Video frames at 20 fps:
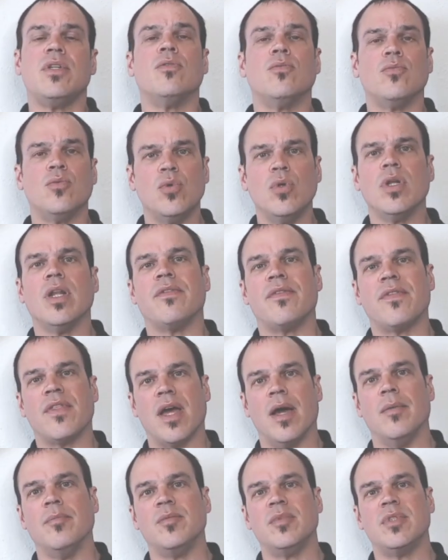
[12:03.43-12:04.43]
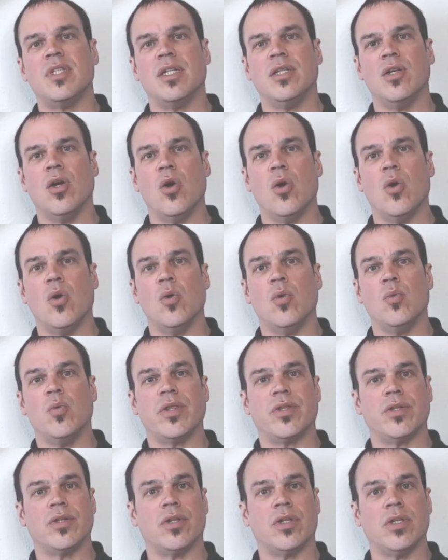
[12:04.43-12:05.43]
you a rule of thumb to know
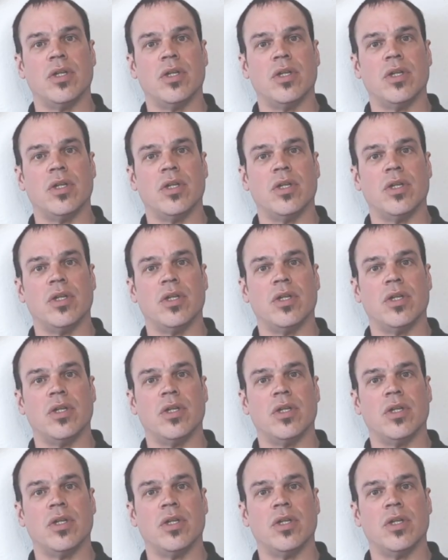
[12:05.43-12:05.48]
whether